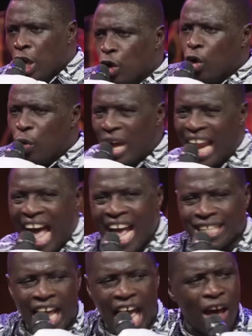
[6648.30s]
you
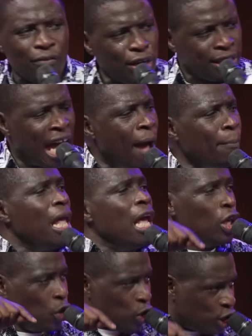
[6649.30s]
realize that every time
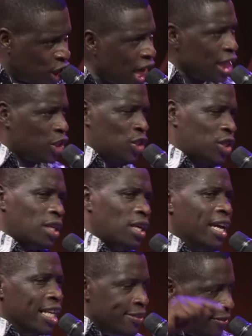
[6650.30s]
you teach
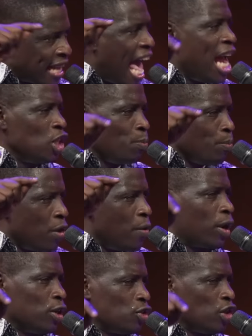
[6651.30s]
signs,
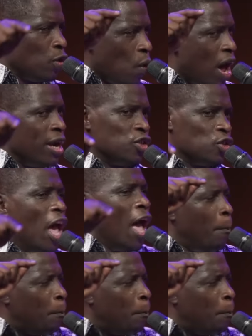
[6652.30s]
miracles, and wonders,